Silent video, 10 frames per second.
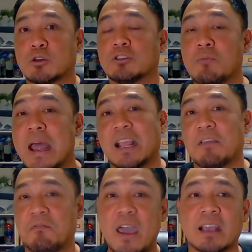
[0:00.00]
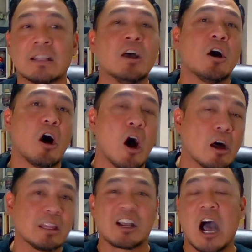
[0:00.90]
or dramatic effect
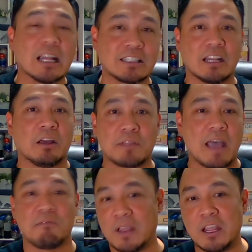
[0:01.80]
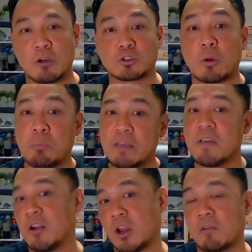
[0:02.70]
on the content of that video. So be
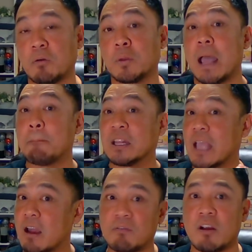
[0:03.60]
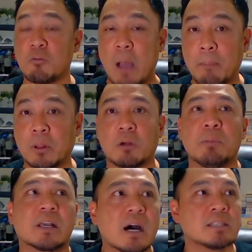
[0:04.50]
very careful with that. But they are very popular
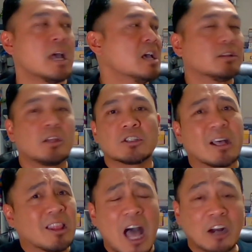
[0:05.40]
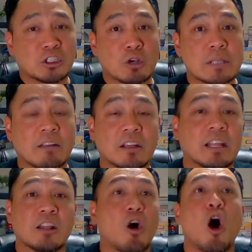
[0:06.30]
because there's a lot of shows out there
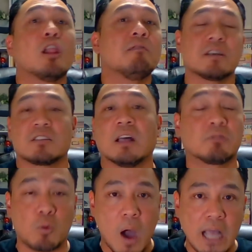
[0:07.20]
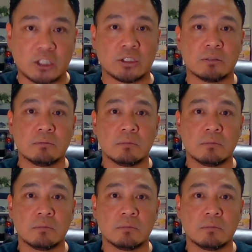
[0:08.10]
that all of us love to watch.